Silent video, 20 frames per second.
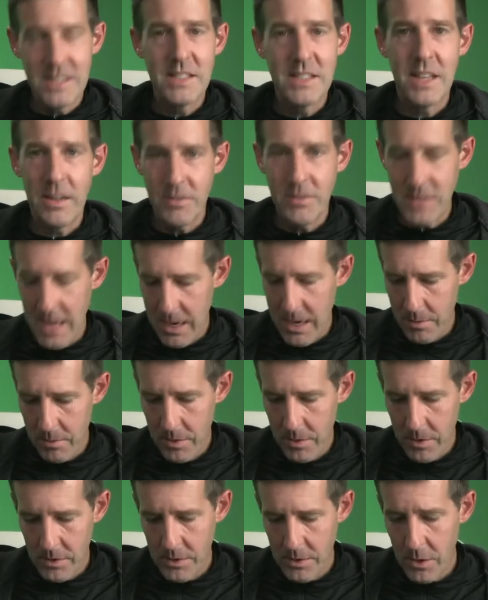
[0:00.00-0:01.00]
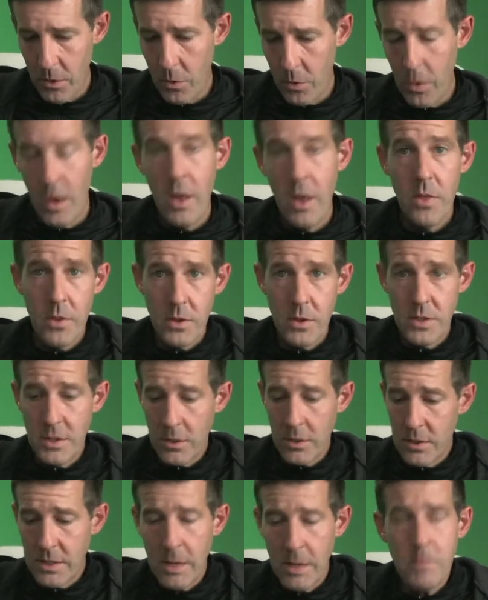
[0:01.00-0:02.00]
of tape. So there's still
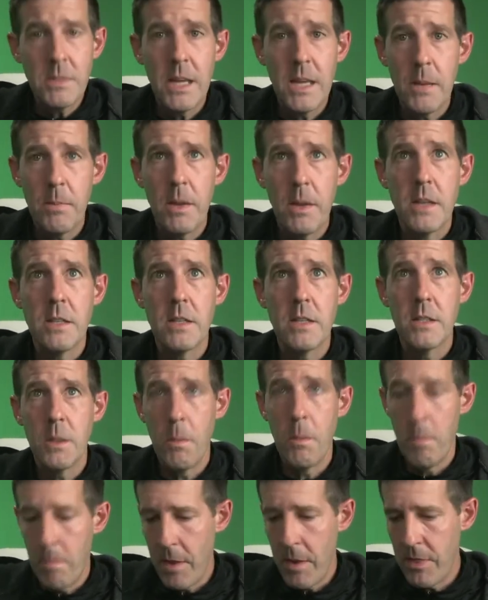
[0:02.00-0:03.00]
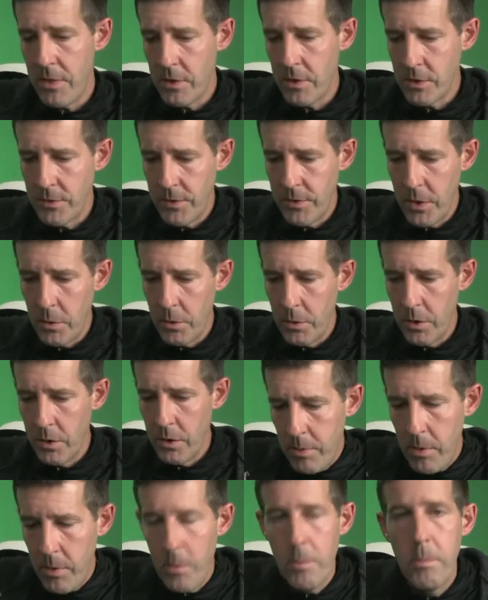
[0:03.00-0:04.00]
some tape edges, but there's fewer.
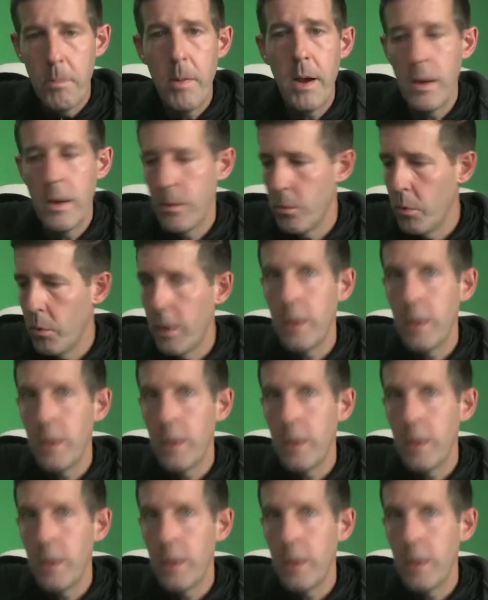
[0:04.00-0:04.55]
But what you'll